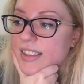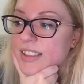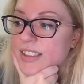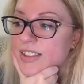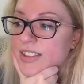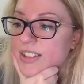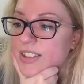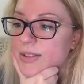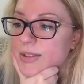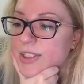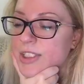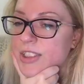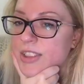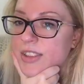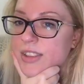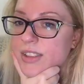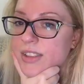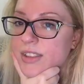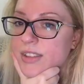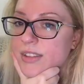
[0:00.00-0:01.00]
your
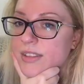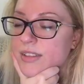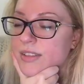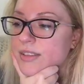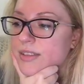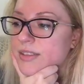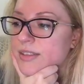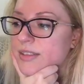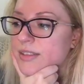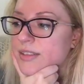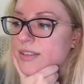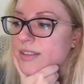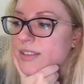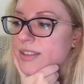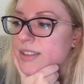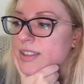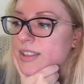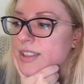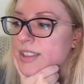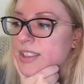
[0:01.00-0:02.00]
intuition. Oh,
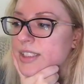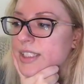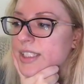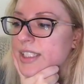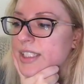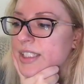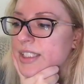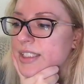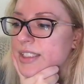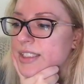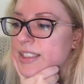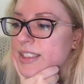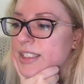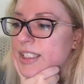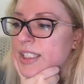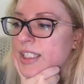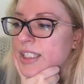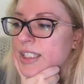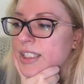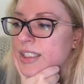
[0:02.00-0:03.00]
did I get
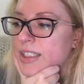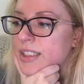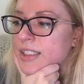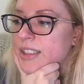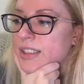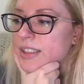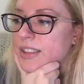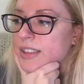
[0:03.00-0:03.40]
stuck?